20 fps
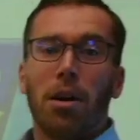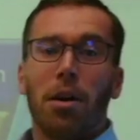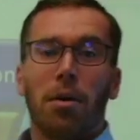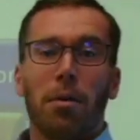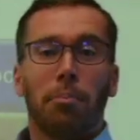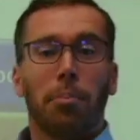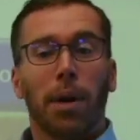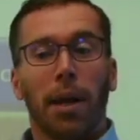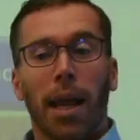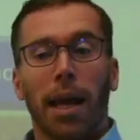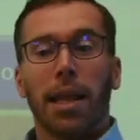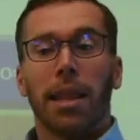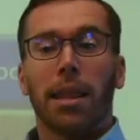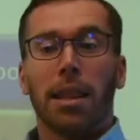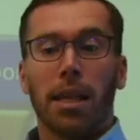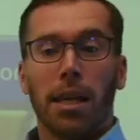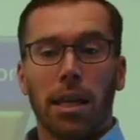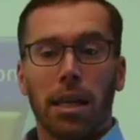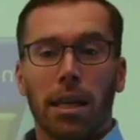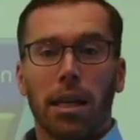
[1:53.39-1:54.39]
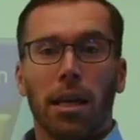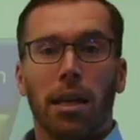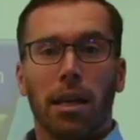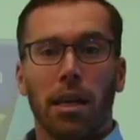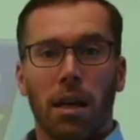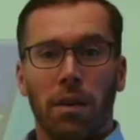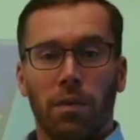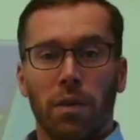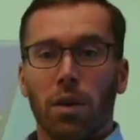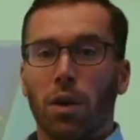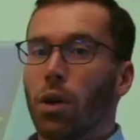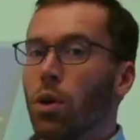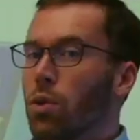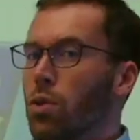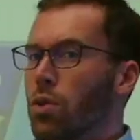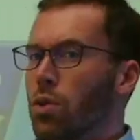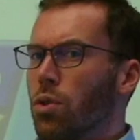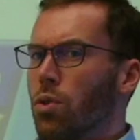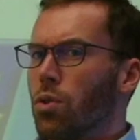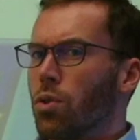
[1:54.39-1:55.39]
but I think if you go
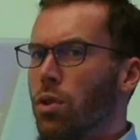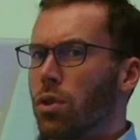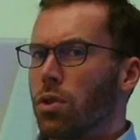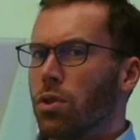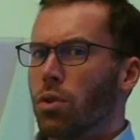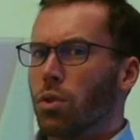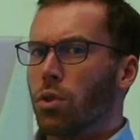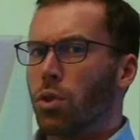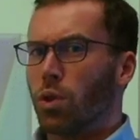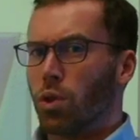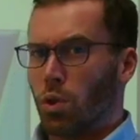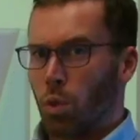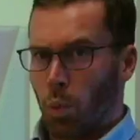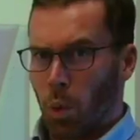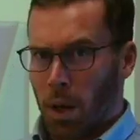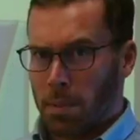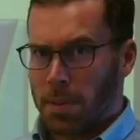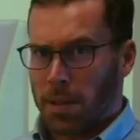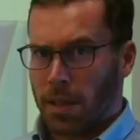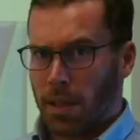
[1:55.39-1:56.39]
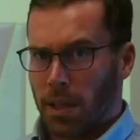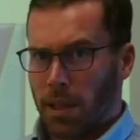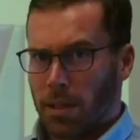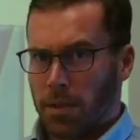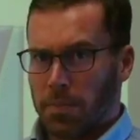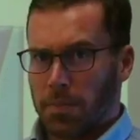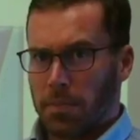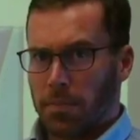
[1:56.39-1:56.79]
to the school's website,